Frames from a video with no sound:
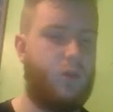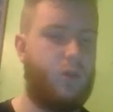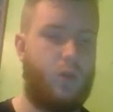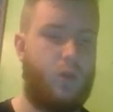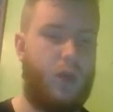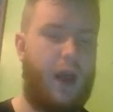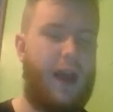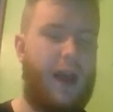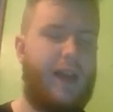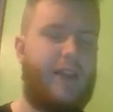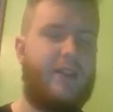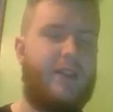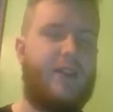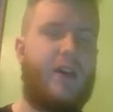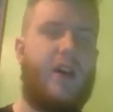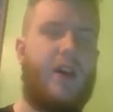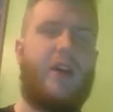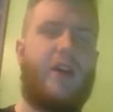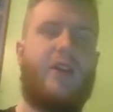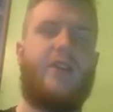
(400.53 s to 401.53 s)
Ice and
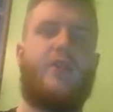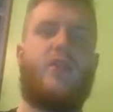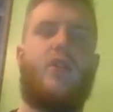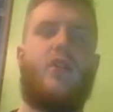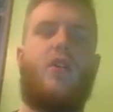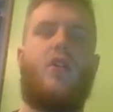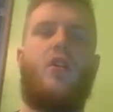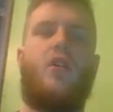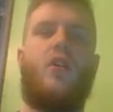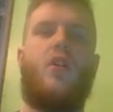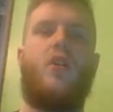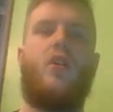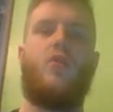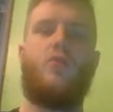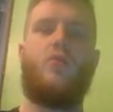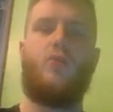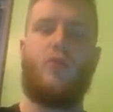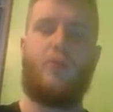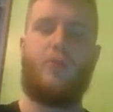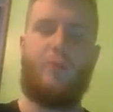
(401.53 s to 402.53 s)
Dark is
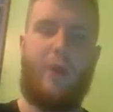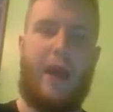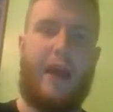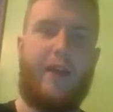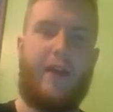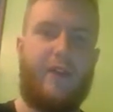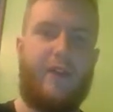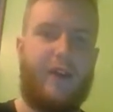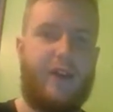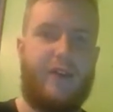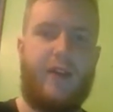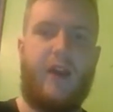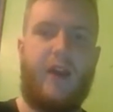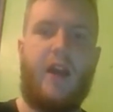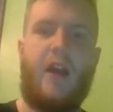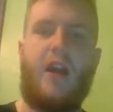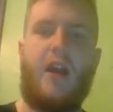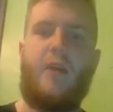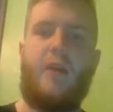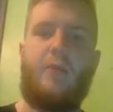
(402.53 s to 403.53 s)
almost perfect,
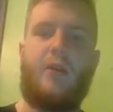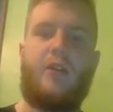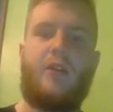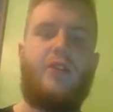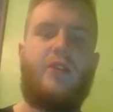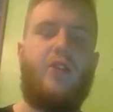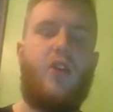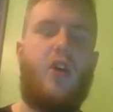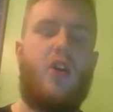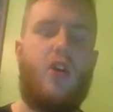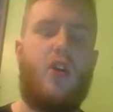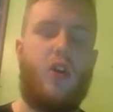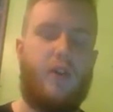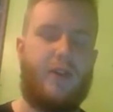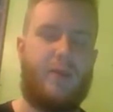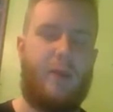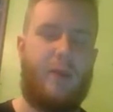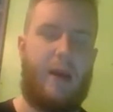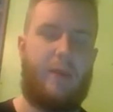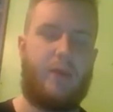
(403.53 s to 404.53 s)
because
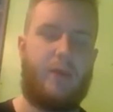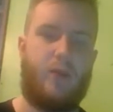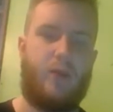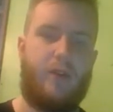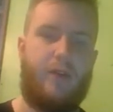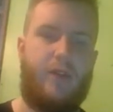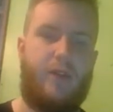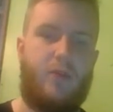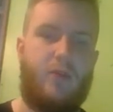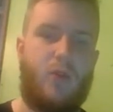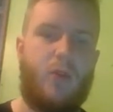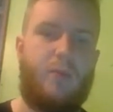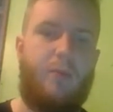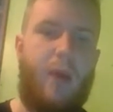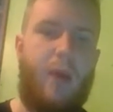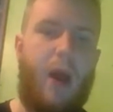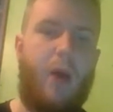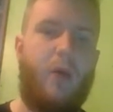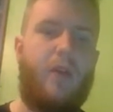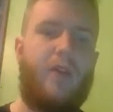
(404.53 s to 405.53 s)
knockoff spam is one of the most
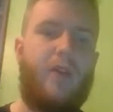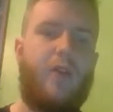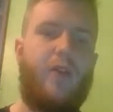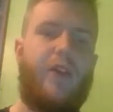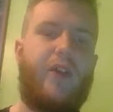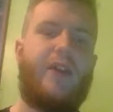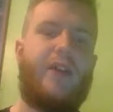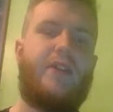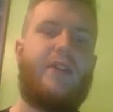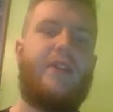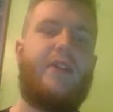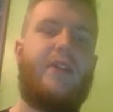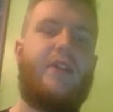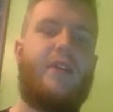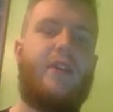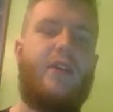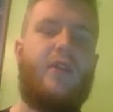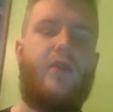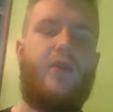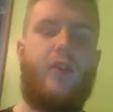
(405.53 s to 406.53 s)
powerful things in the
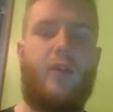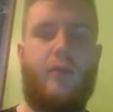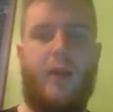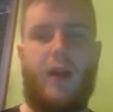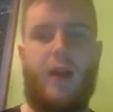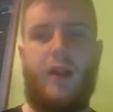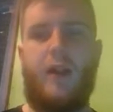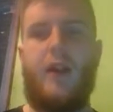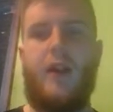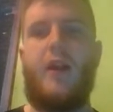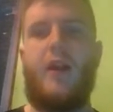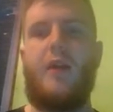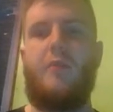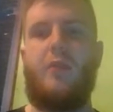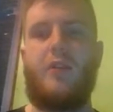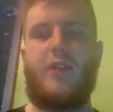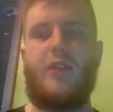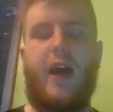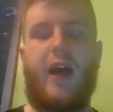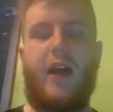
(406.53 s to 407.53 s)
League format,
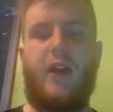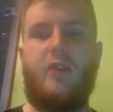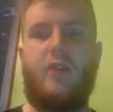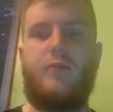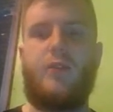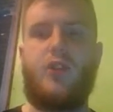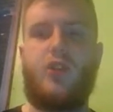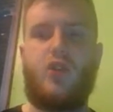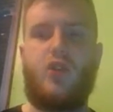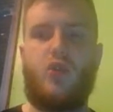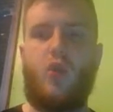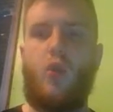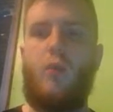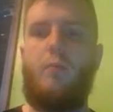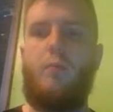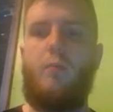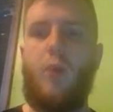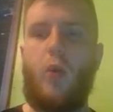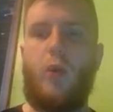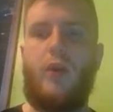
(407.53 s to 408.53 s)
because items are so
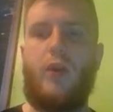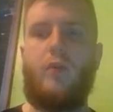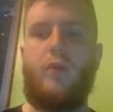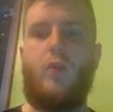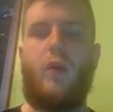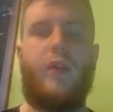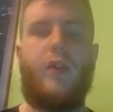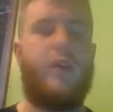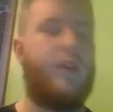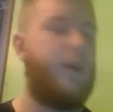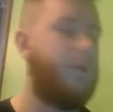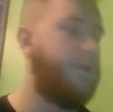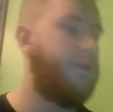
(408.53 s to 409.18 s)
important, whether that be